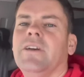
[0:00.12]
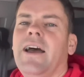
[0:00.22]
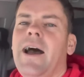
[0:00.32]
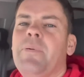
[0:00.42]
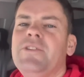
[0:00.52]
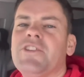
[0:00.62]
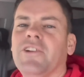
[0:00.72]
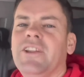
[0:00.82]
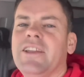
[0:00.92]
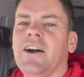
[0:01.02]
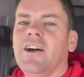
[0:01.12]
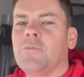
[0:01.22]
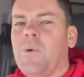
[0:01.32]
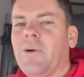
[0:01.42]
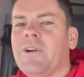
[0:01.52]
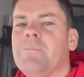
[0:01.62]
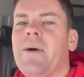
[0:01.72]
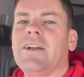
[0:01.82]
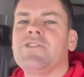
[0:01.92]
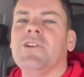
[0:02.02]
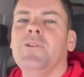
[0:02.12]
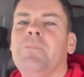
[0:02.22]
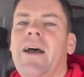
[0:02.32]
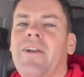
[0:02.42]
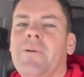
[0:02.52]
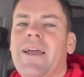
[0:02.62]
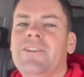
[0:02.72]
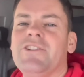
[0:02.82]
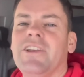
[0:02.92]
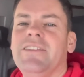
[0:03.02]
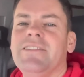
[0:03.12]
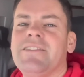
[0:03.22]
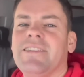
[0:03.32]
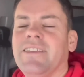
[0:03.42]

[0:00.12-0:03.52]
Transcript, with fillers: Happy Sunday, guys. Welcome back to Barum Engines.